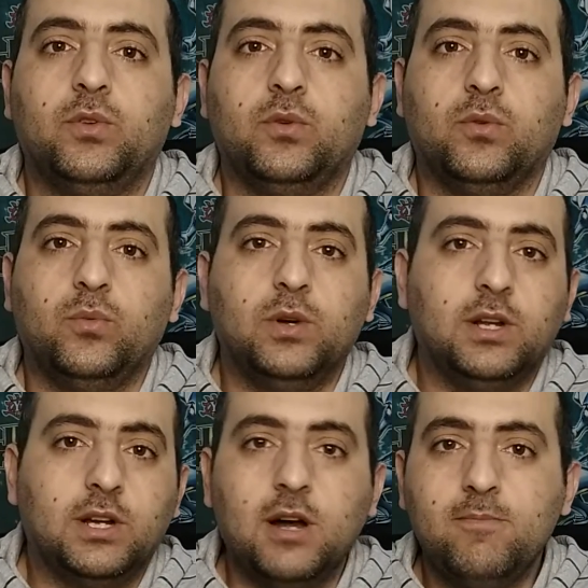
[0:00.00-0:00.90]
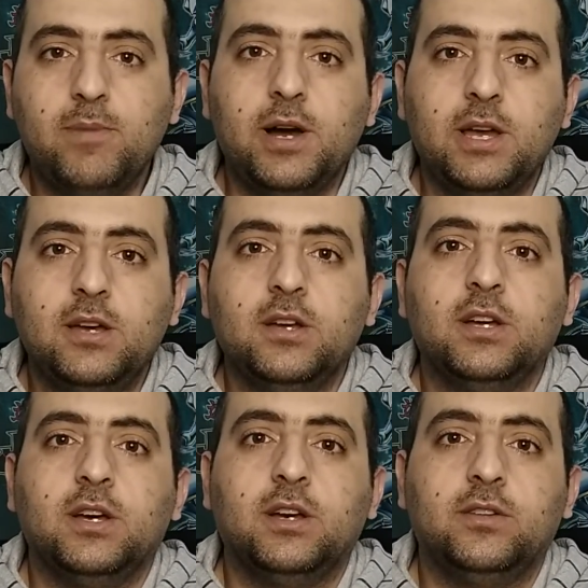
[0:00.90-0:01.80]
will come by,
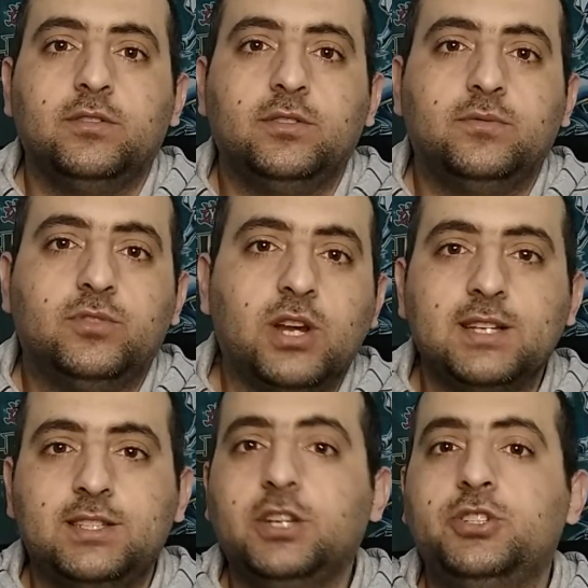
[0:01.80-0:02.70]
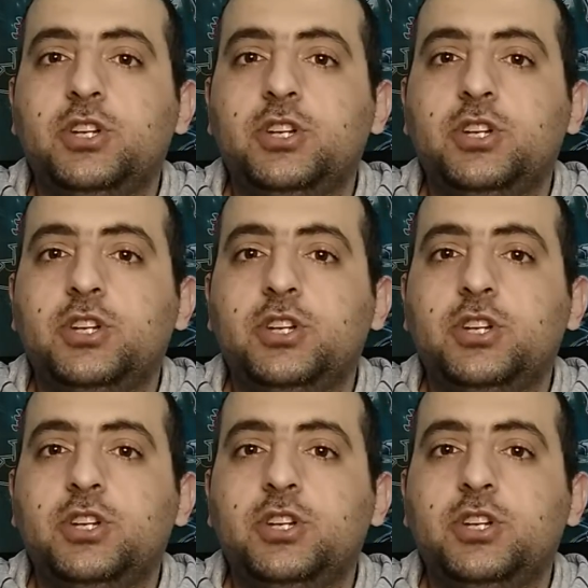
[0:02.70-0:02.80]
drastic